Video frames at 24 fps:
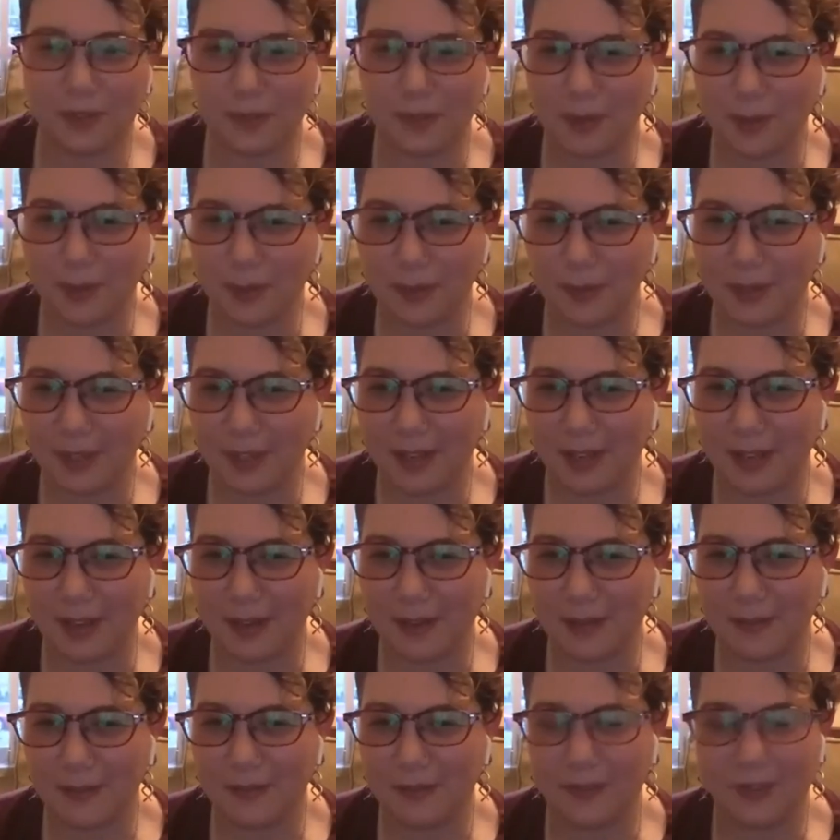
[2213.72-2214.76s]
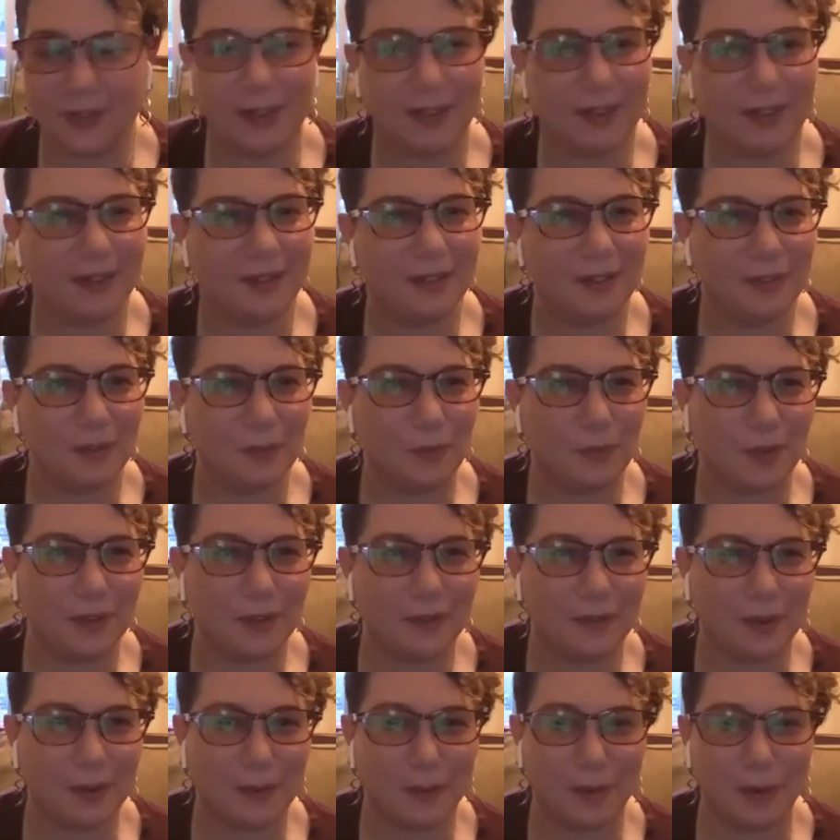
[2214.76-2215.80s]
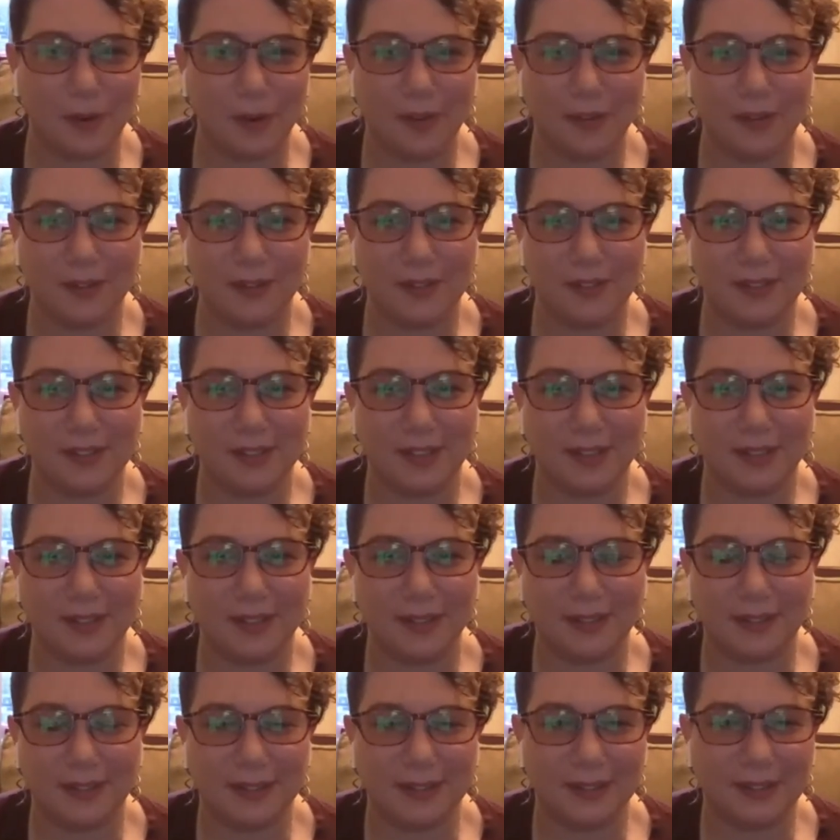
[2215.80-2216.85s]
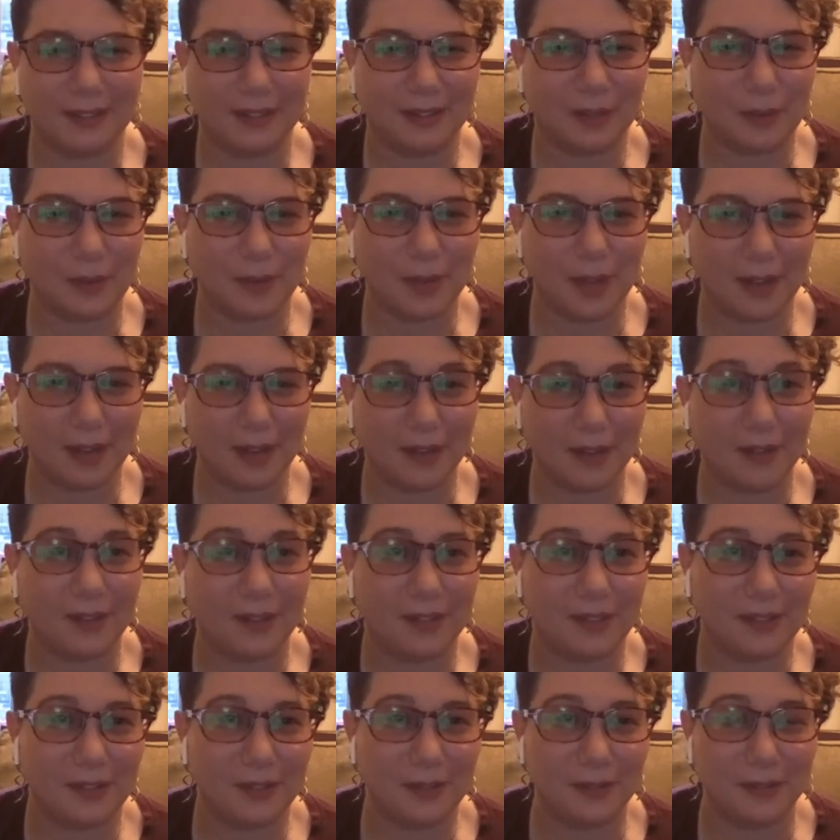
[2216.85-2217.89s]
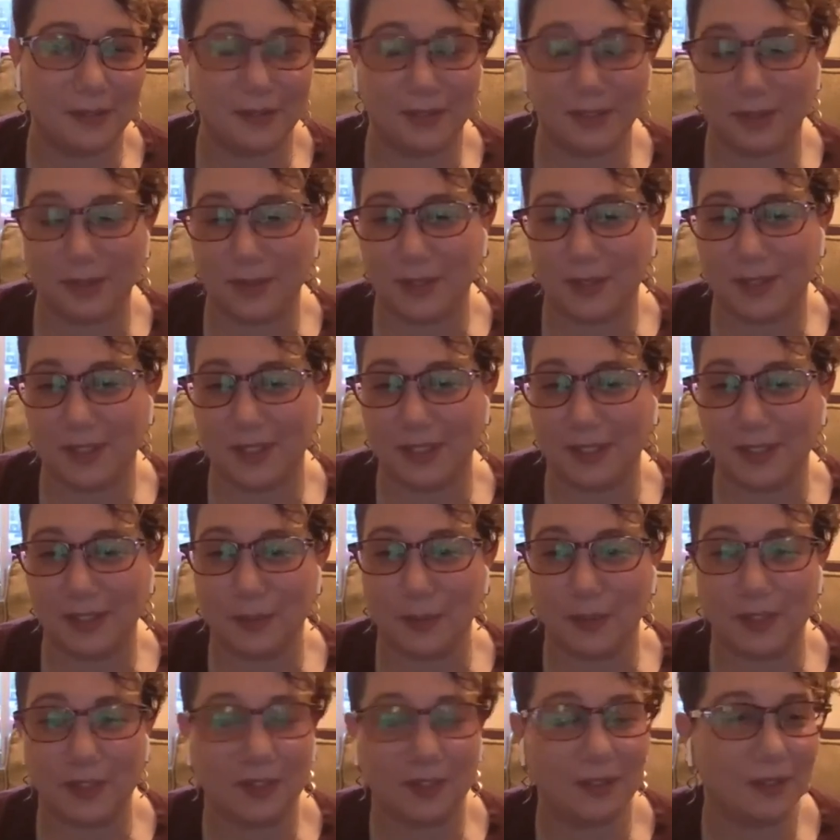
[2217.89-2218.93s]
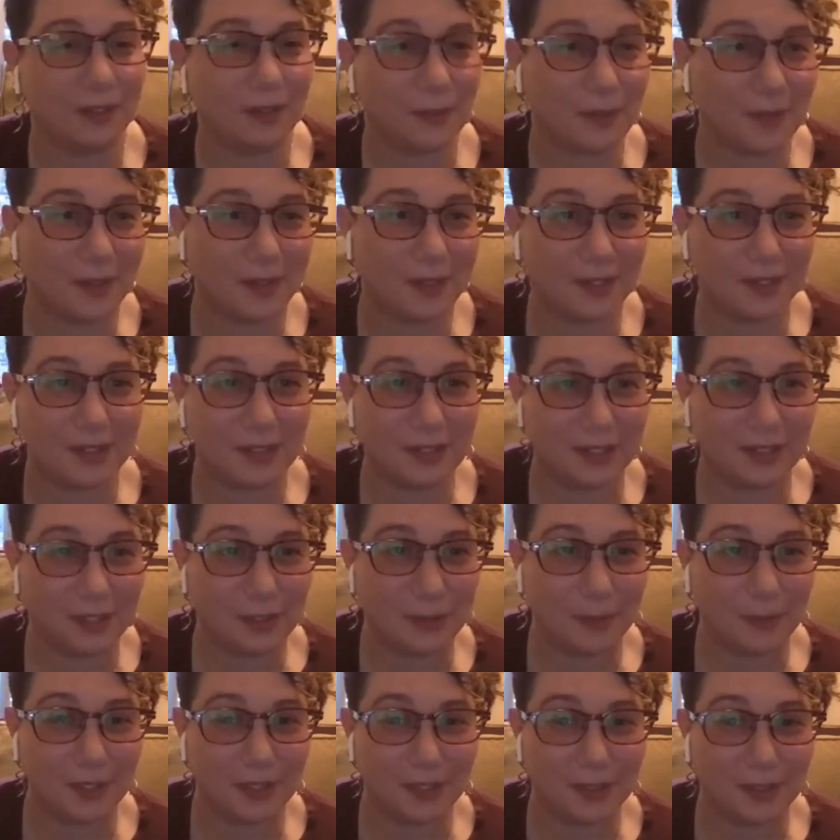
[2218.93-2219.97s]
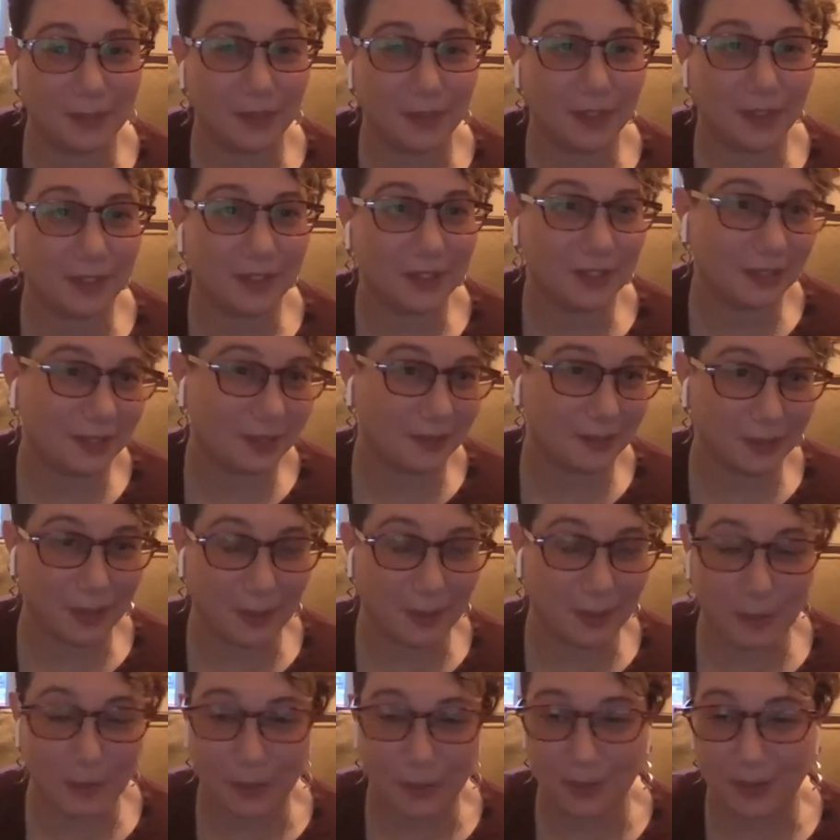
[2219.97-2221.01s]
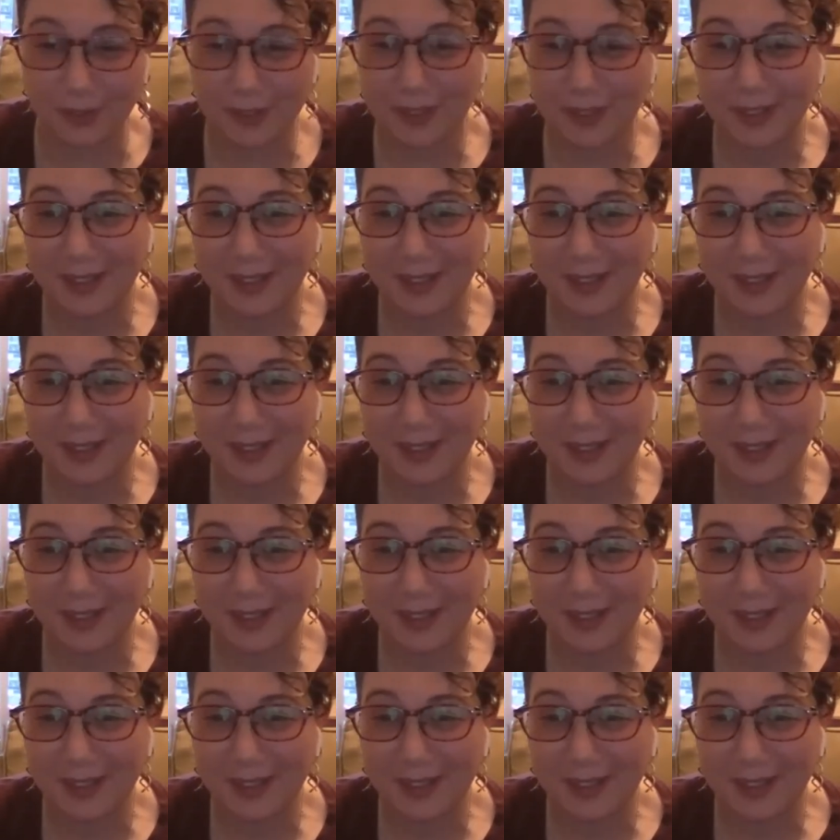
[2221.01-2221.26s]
of all, we have one of our partners at the Cohen Haddow Center for Jewish Studies wants you to know that she does speak some Yiddish if you get bored.